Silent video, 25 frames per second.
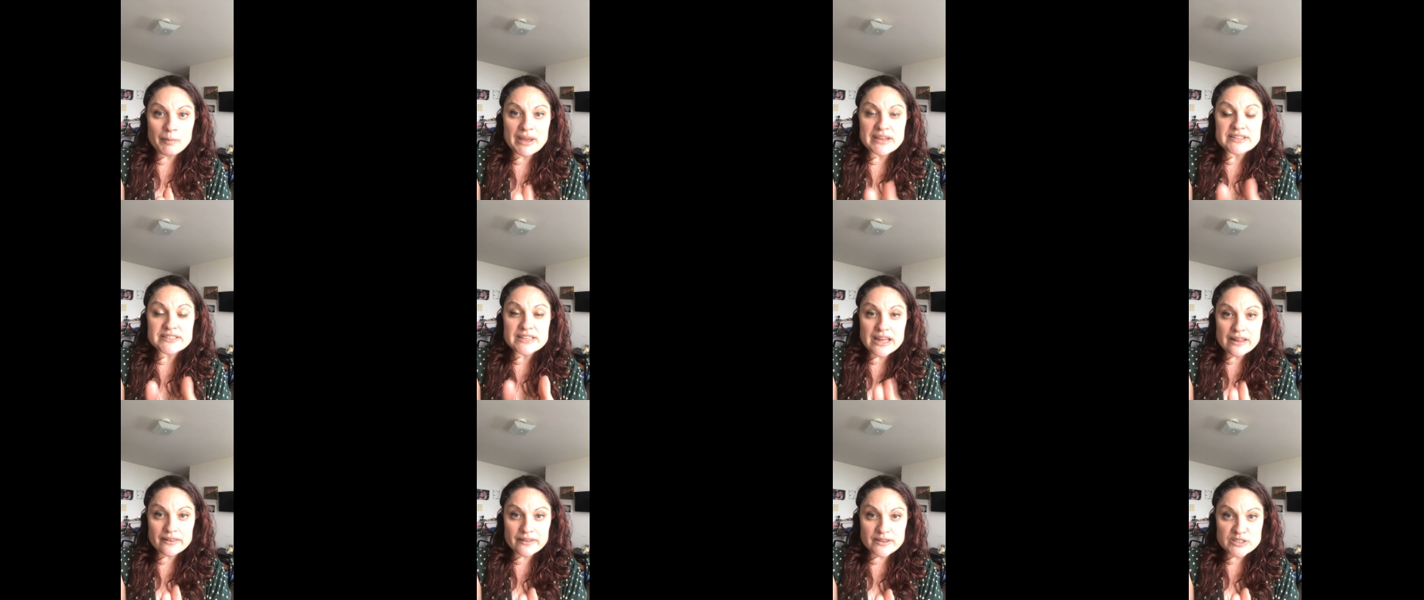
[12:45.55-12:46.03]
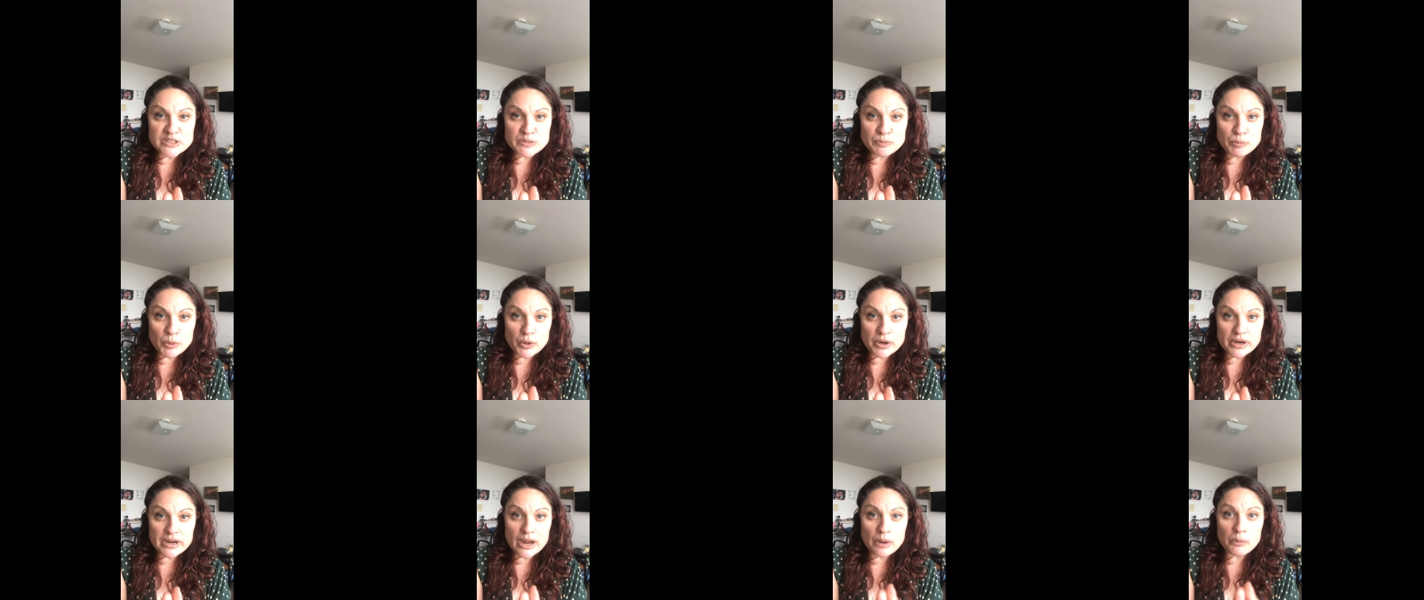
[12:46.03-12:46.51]
a daily
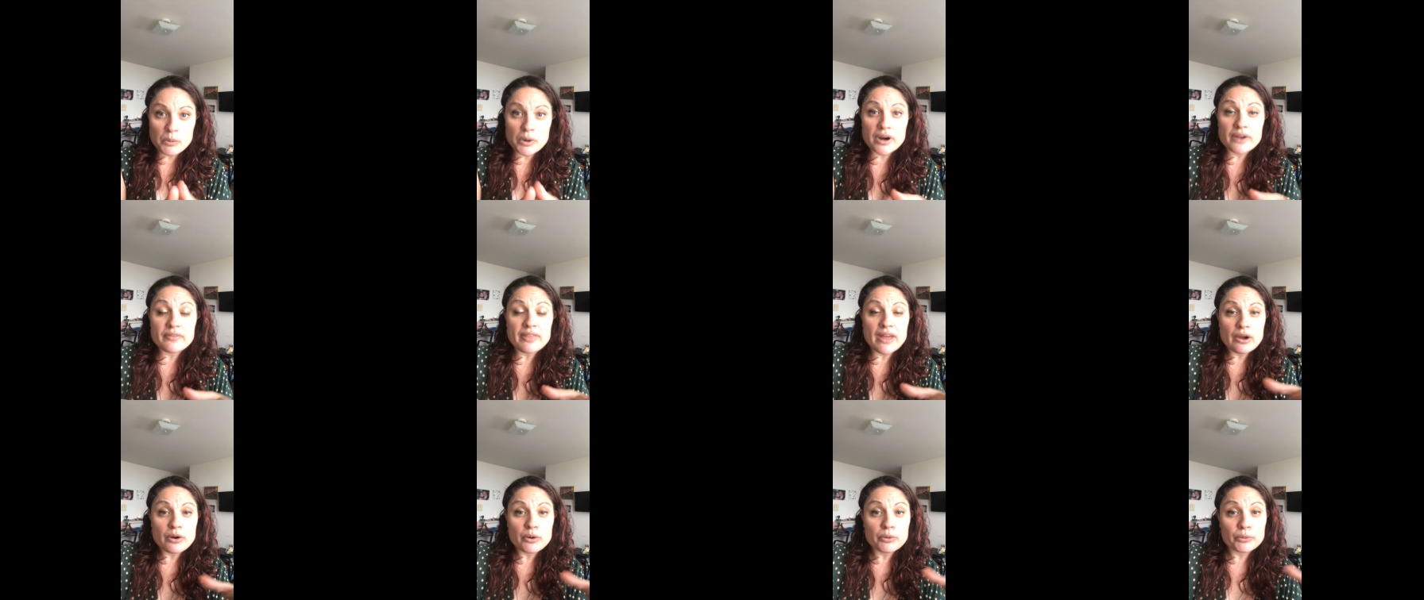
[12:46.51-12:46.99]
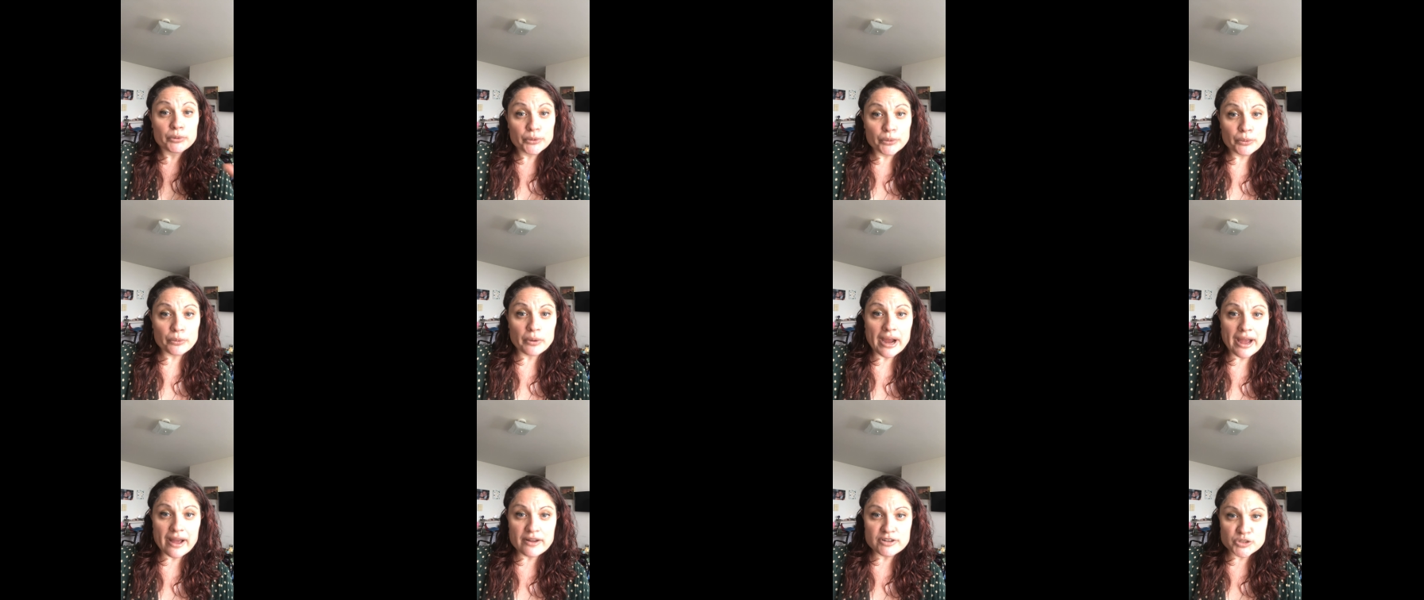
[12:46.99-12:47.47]
support network that grew
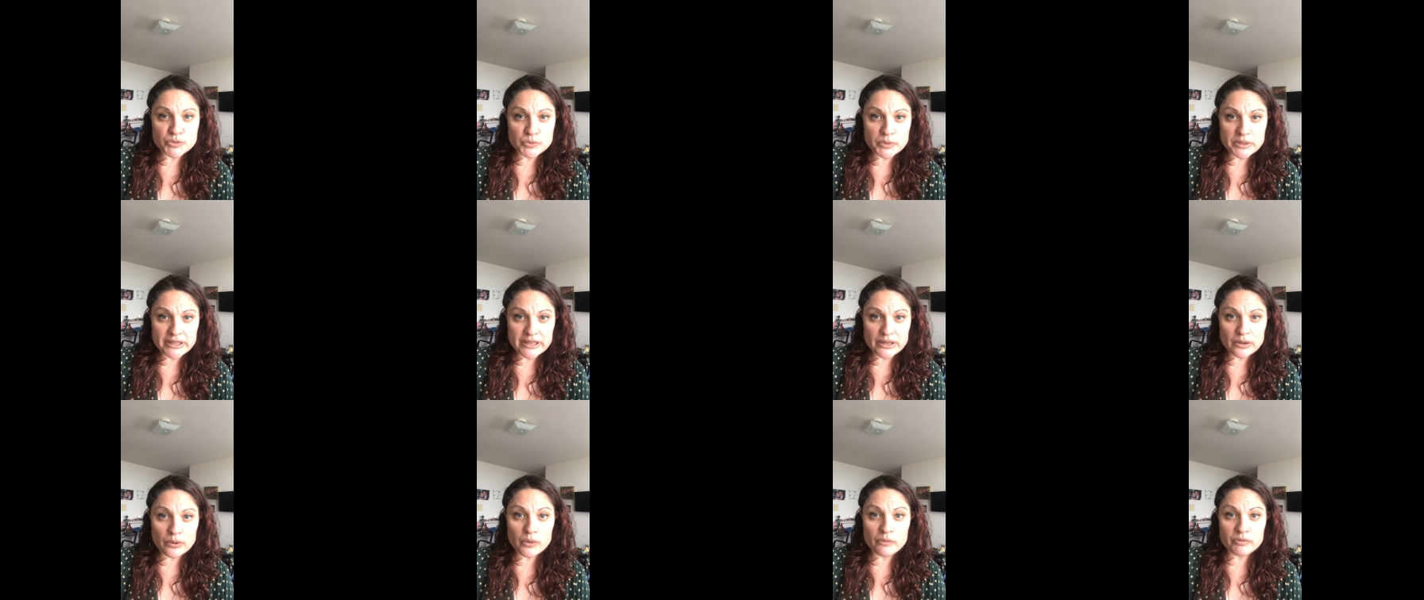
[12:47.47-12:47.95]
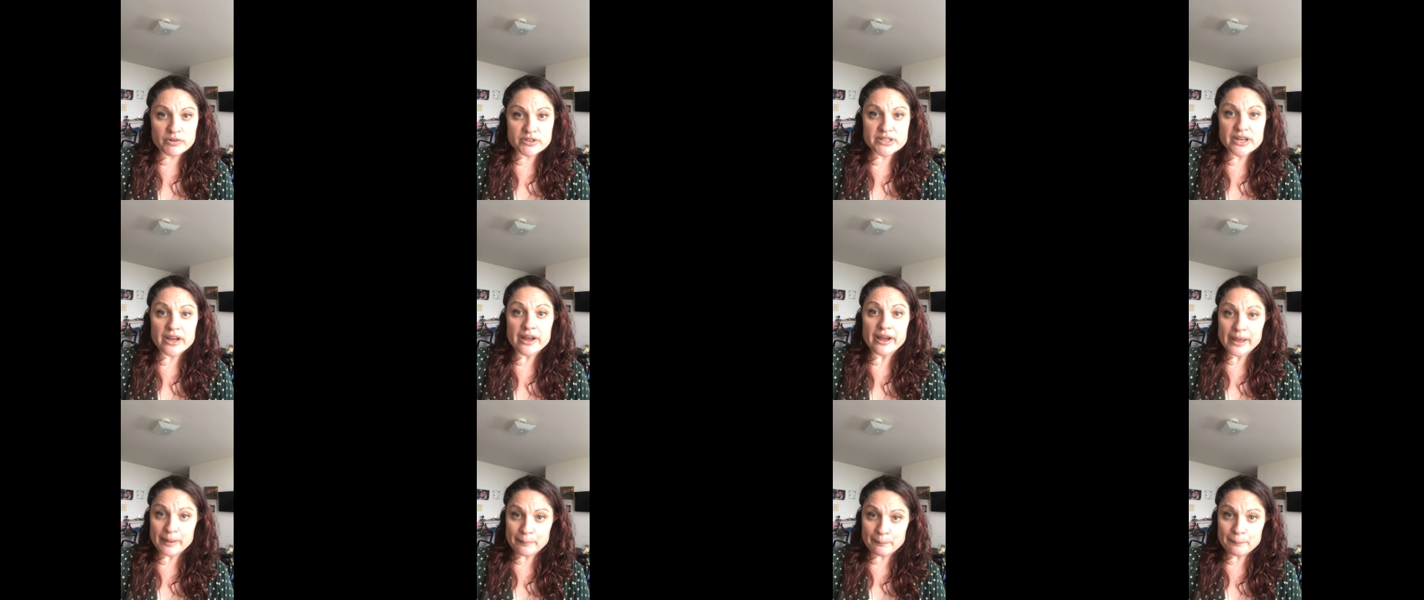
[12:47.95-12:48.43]
gradually over
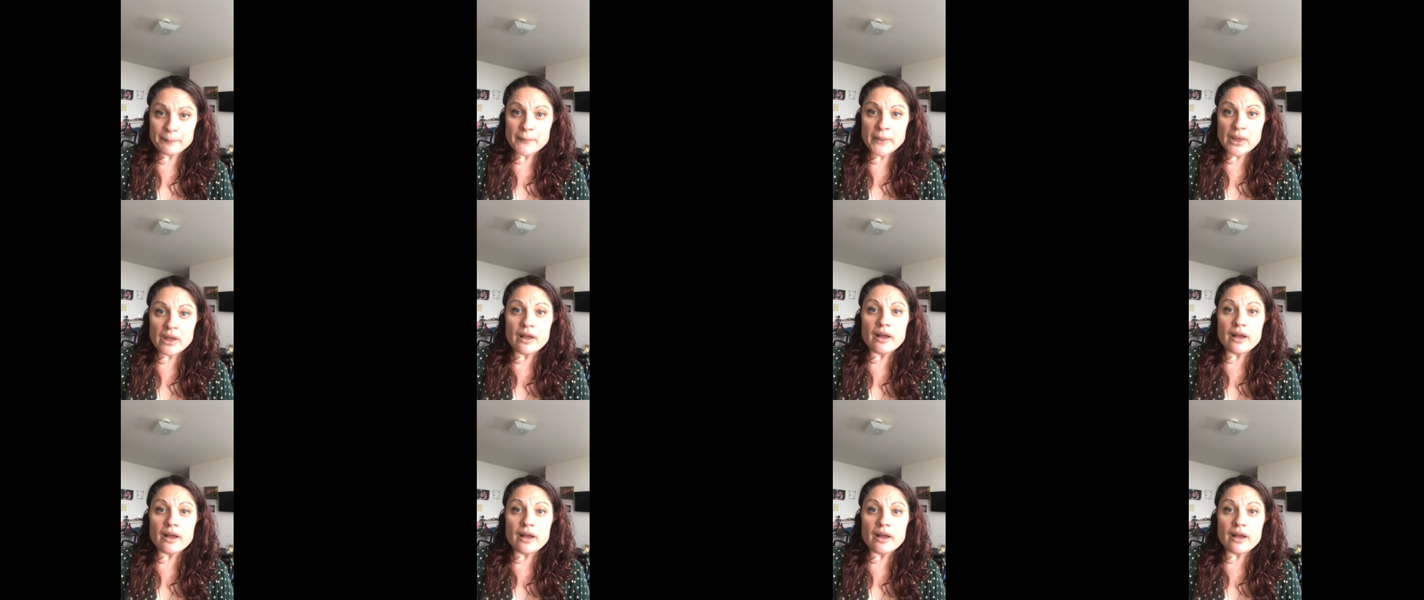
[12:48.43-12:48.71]
time.